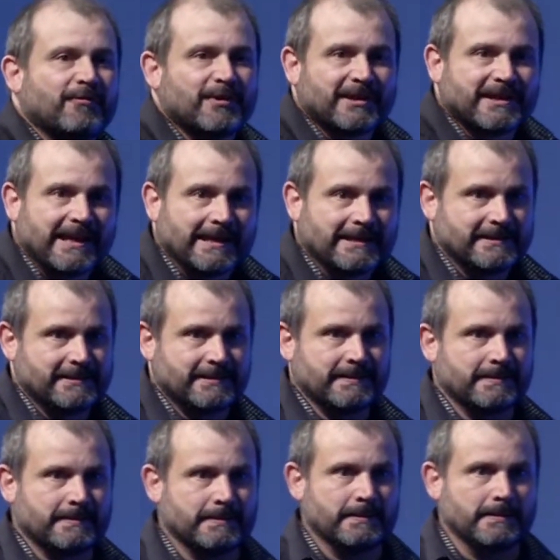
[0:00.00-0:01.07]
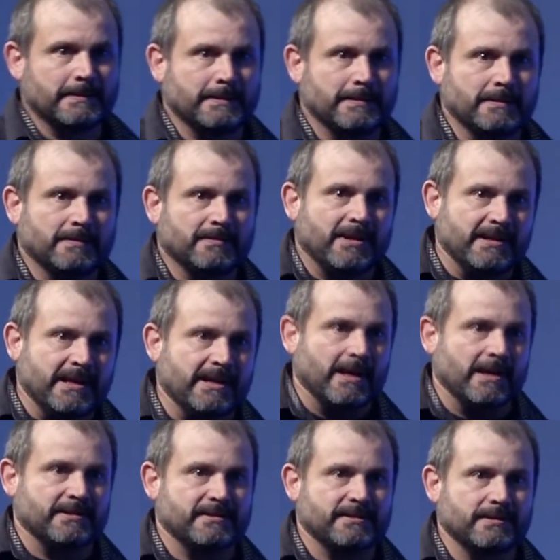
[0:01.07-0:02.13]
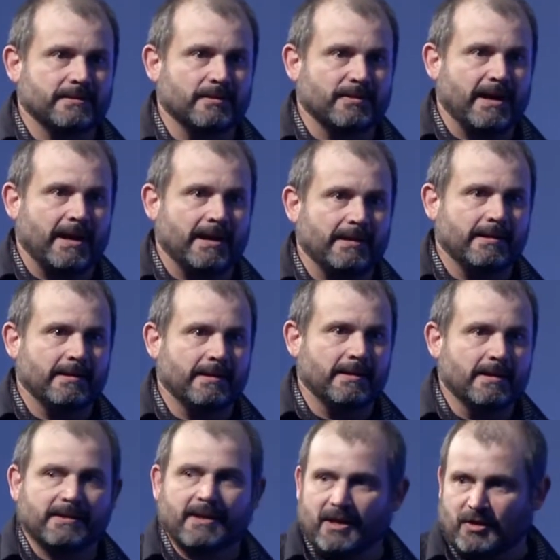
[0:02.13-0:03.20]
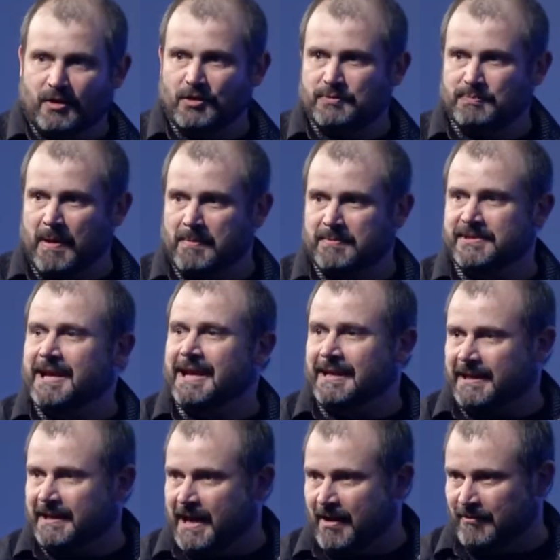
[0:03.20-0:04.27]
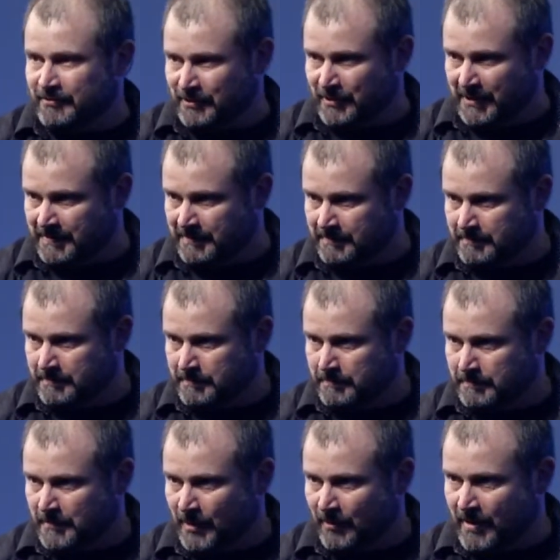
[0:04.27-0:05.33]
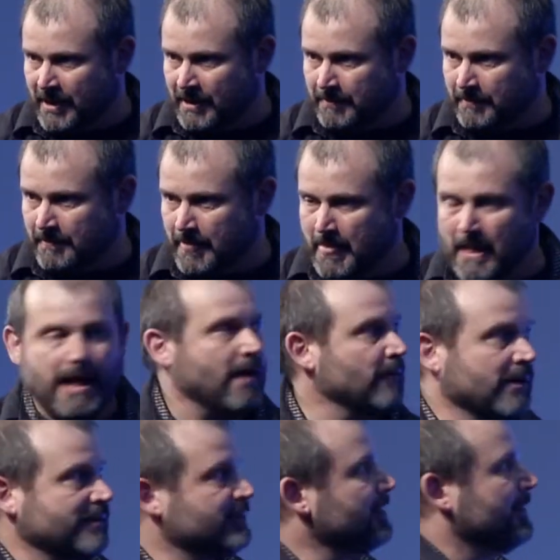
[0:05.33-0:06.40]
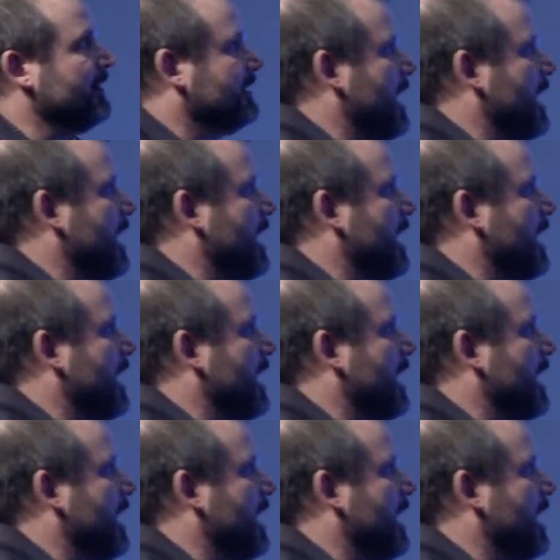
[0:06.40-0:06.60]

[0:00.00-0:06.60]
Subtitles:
for the kids. They need us, okay? Get goosebumps and get after it, all right? I work with some of